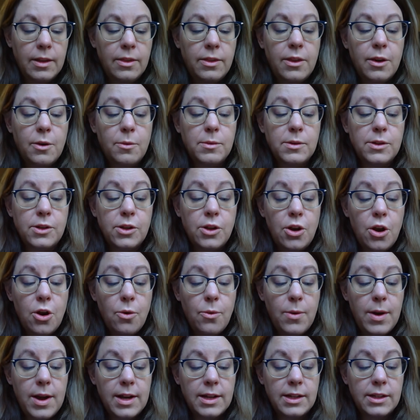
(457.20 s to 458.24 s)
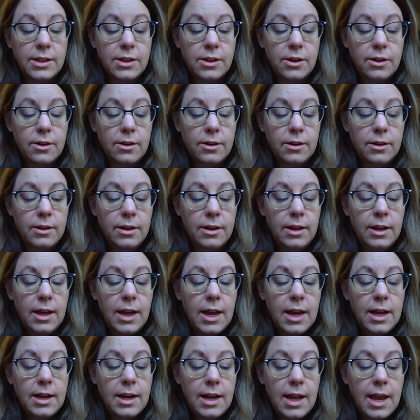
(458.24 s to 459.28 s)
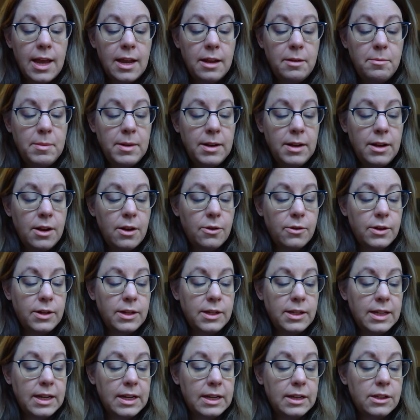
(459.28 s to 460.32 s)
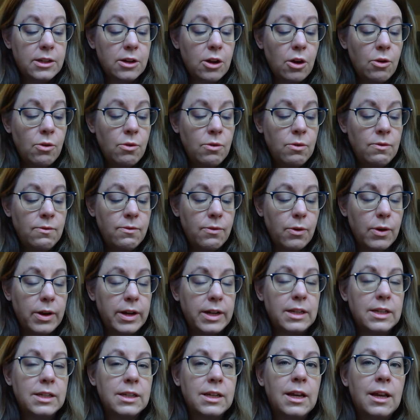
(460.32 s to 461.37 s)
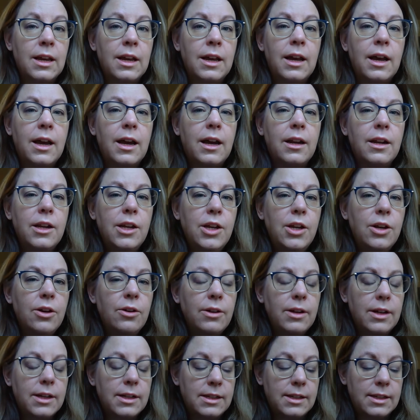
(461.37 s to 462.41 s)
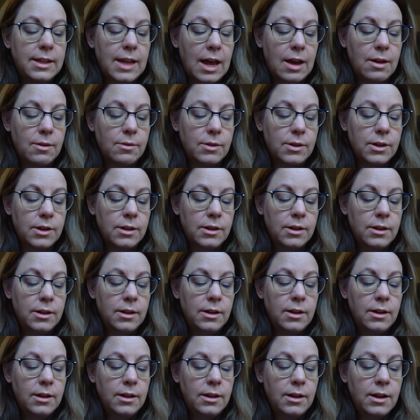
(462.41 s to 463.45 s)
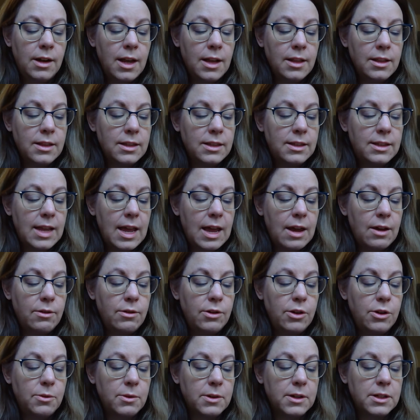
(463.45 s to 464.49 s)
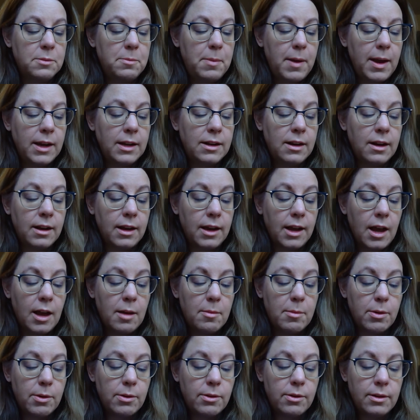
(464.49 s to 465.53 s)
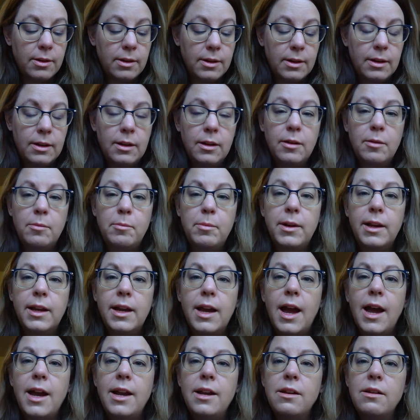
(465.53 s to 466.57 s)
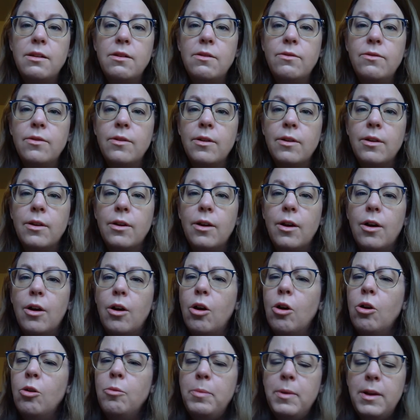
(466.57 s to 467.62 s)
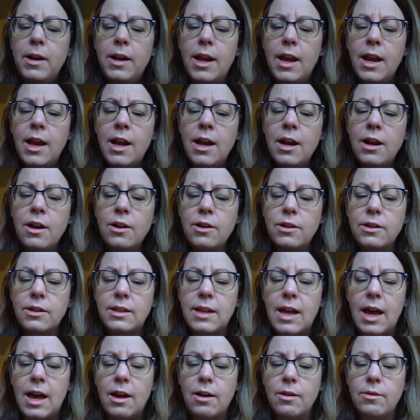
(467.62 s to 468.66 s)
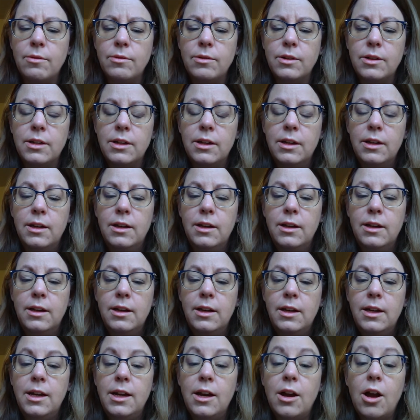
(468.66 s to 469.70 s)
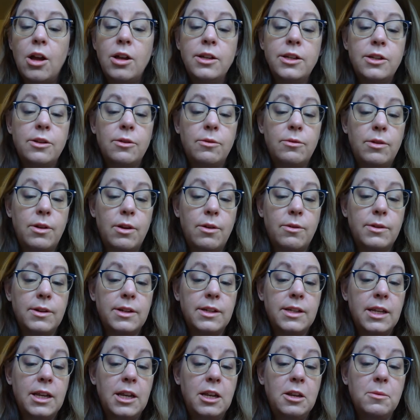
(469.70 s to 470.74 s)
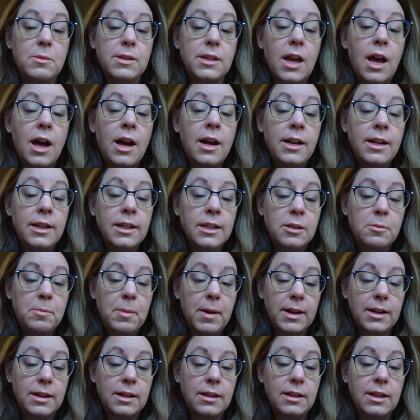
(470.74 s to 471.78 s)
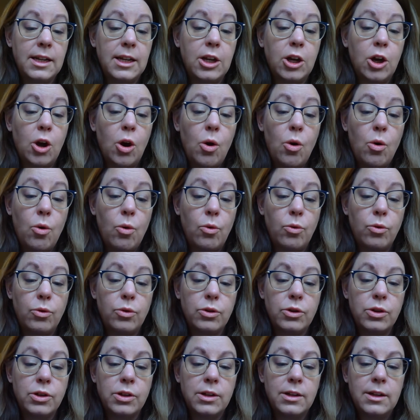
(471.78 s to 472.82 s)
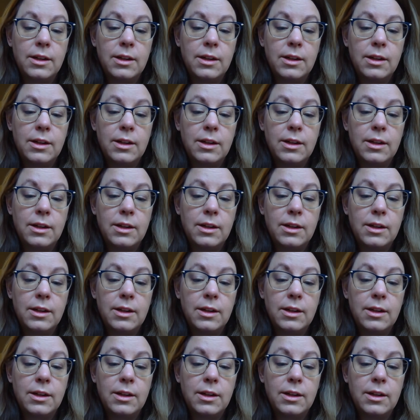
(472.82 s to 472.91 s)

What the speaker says: There was no answer, and Edmund noticed that his own voice had a curious sound. Not the sound you expect in a cupboard, but a kind of open-air sound. He also noticed that he was unexpectedly cold,